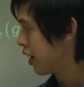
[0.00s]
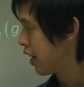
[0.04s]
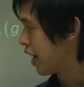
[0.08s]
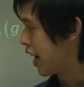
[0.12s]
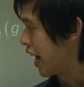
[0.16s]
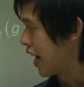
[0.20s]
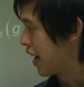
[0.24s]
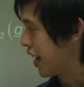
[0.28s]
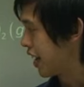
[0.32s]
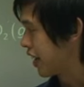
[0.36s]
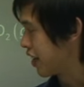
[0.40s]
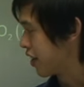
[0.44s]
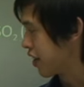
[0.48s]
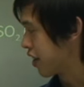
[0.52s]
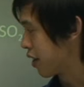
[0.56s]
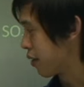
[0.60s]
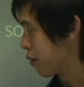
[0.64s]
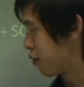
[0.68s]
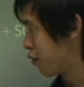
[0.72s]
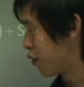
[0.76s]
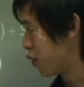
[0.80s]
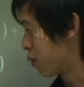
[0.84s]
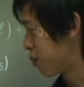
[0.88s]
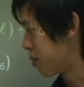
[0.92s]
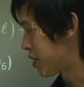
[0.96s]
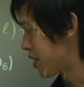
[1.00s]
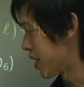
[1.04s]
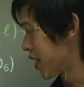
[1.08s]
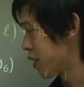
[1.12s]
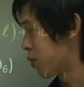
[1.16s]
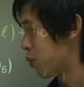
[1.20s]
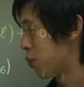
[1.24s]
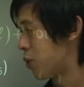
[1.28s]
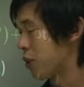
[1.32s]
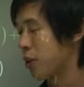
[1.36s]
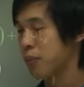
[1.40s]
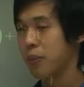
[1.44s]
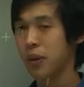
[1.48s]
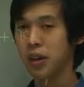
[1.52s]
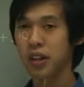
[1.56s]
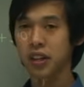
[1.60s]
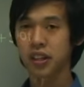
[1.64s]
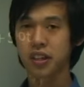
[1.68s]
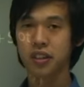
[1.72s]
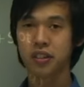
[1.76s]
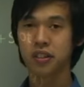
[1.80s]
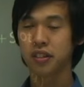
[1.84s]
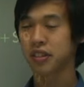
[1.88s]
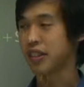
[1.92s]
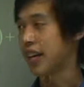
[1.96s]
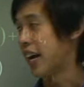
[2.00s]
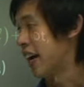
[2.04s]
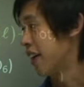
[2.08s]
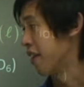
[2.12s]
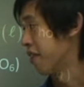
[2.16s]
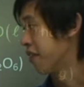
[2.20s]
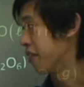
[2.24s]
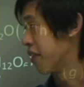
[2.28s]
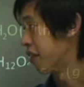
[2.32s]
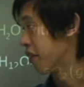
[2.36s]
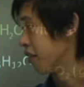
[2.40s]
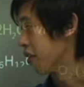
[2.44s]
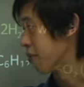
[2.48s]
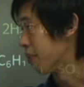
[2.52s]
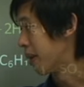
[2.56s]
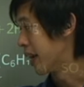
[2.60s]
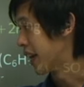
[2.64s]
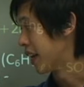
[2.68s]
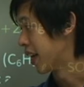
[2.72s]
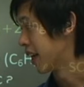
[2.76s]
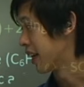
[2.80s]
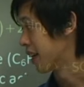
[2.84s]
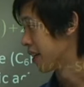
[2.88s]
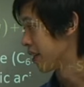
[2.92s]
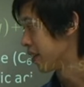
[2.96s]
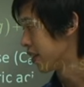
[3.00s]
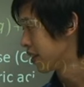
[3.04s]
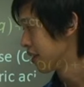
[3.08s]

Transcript: And then you can form six water molecules out of the remaining